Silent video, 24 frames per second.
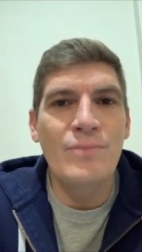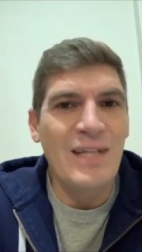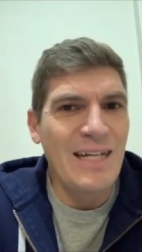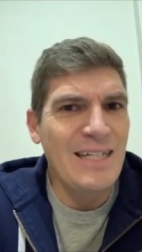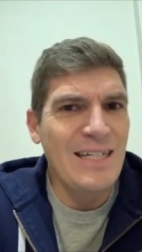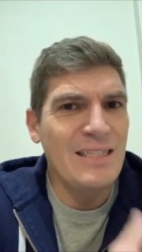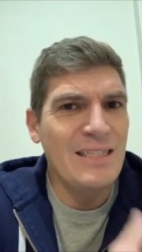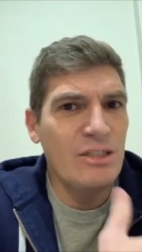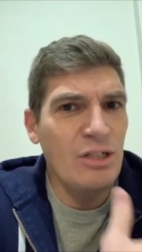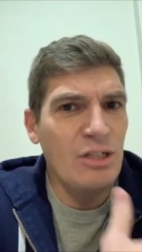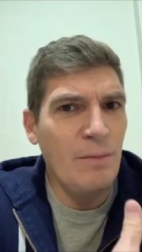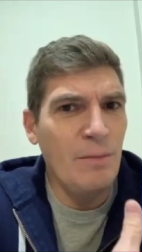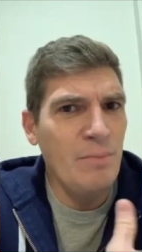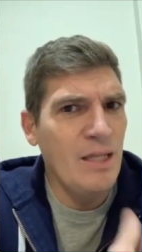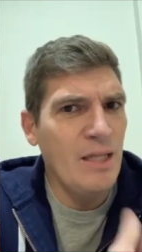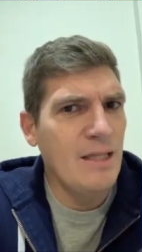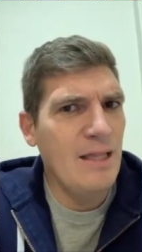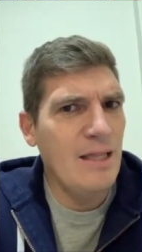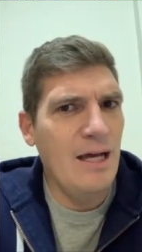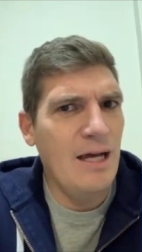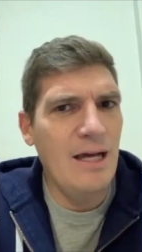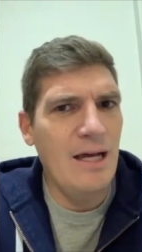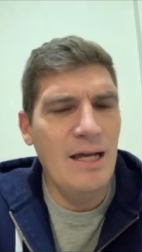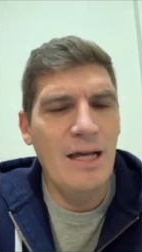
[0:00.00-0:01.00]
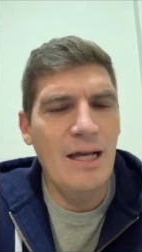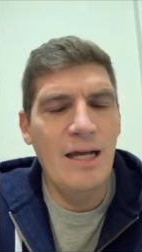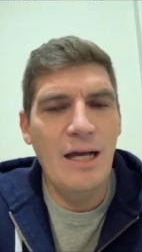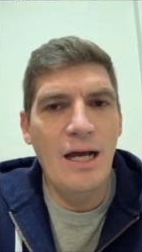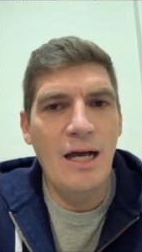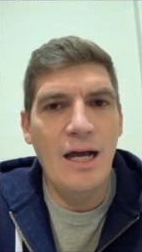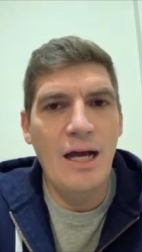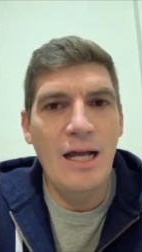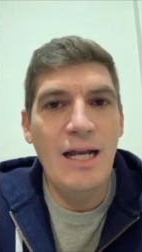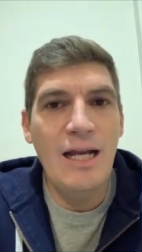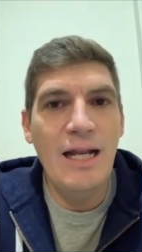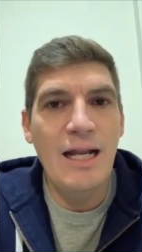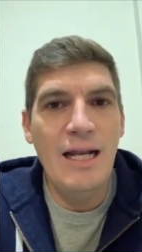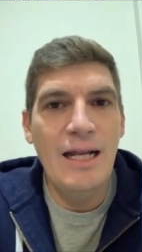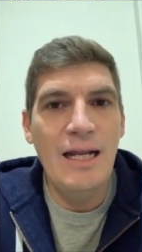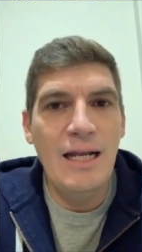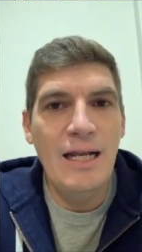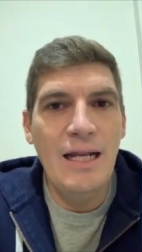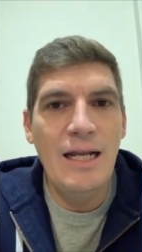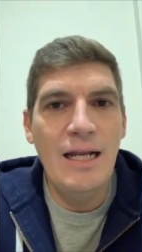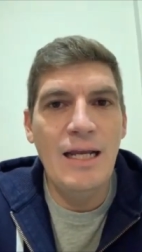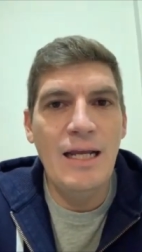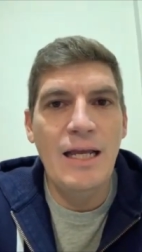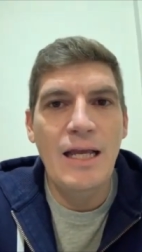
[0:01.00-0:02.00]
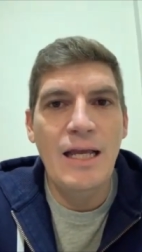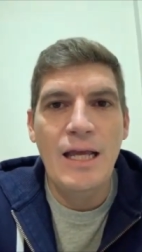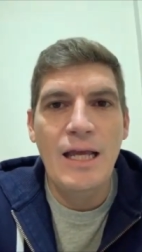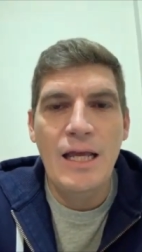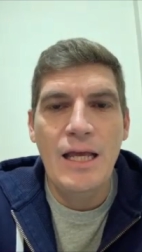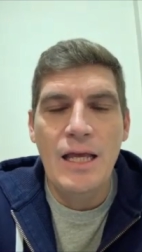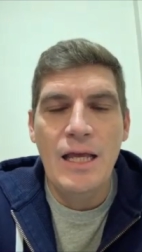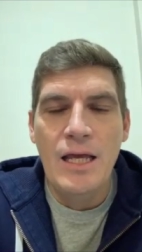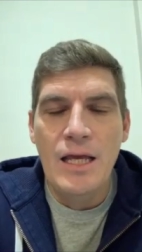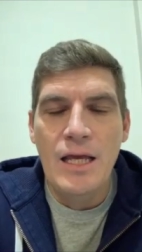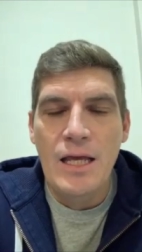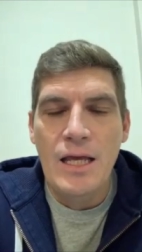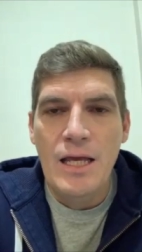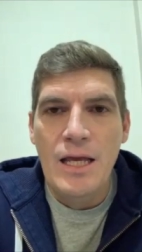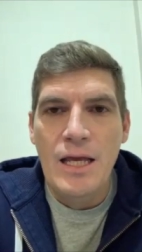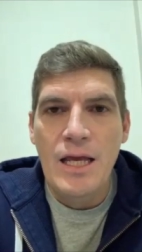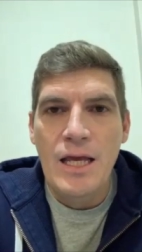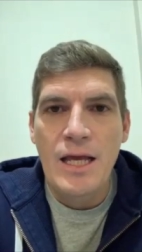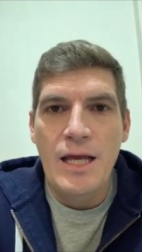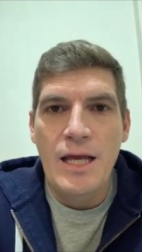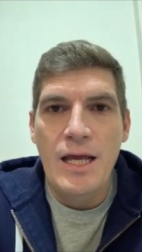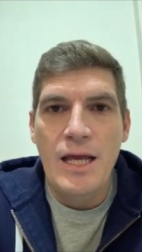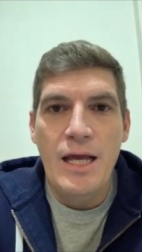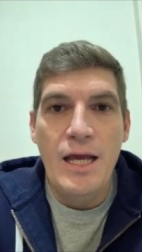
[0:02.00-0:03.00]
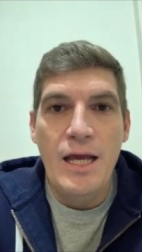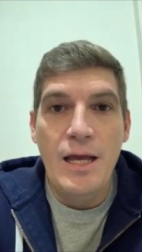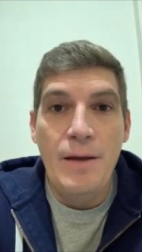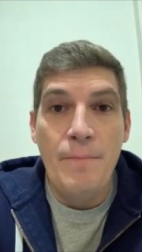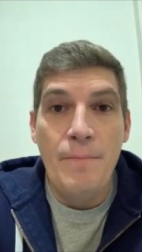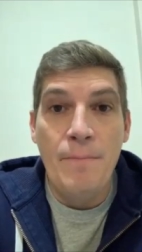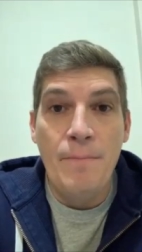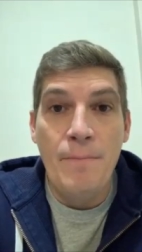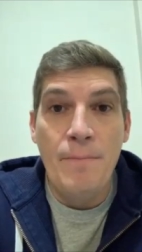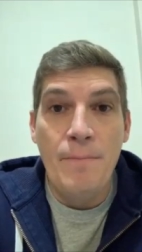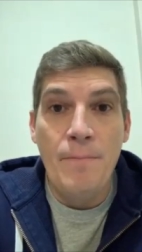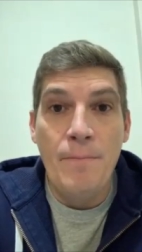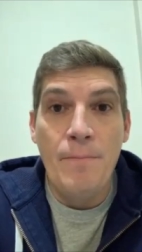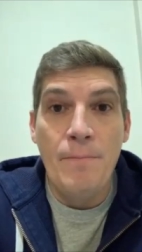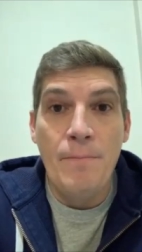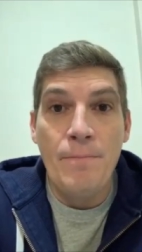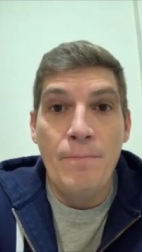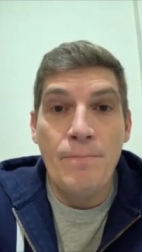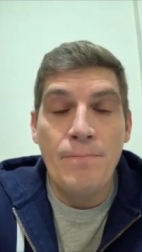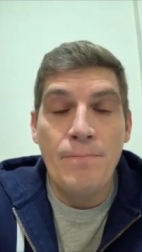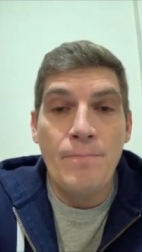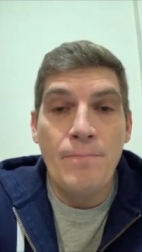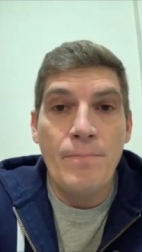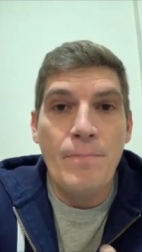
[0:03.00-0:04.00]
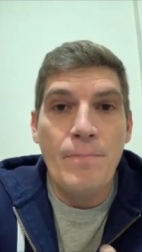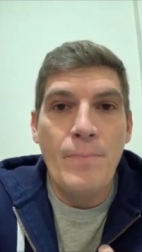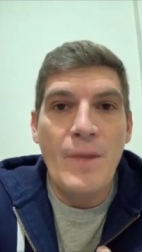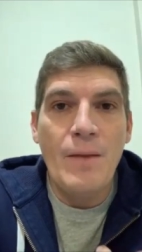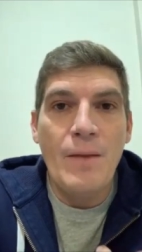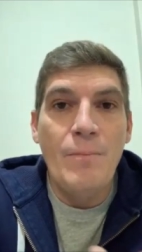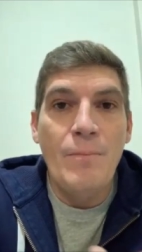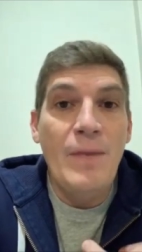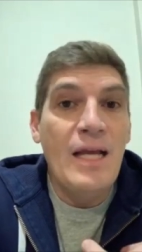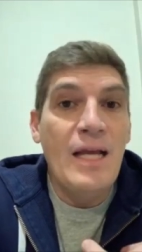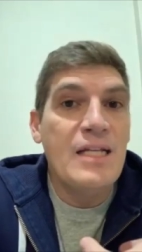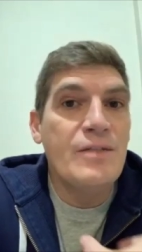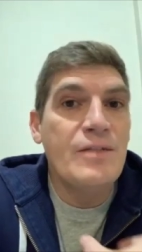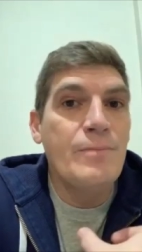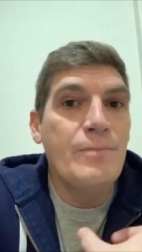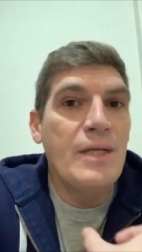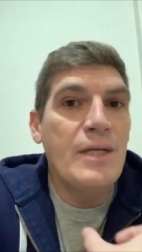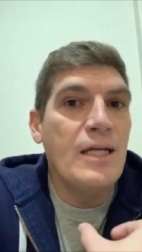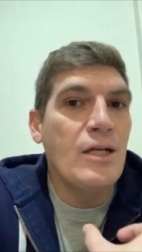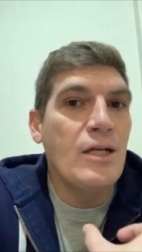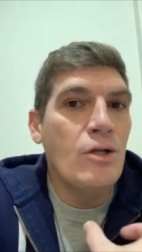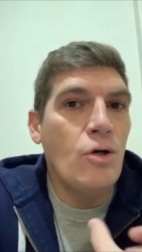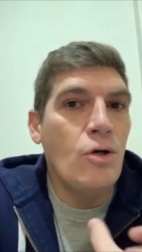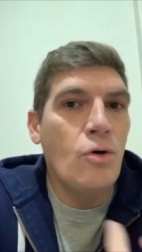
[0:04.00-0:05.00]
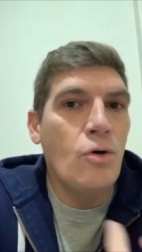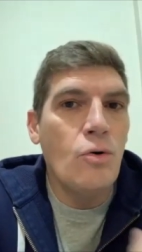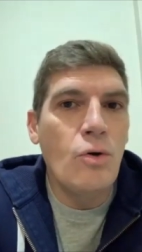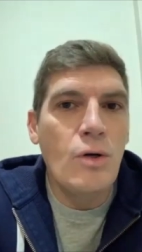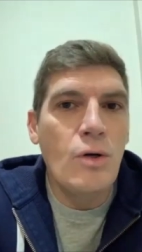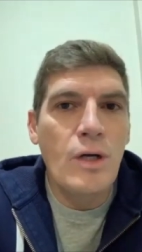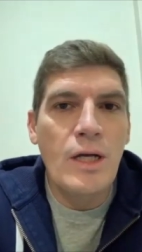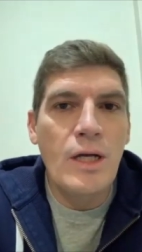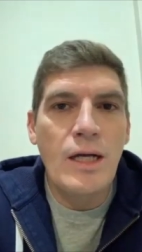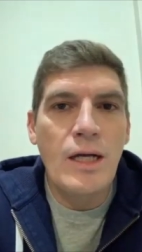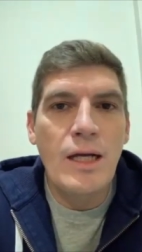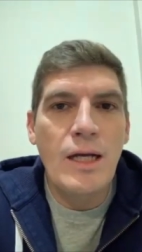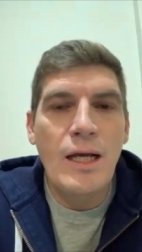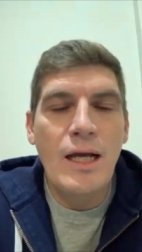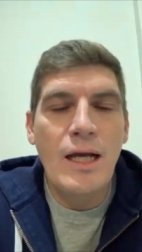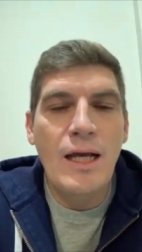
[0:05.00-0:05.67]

it's something that uh, really really um, makes me you know uh,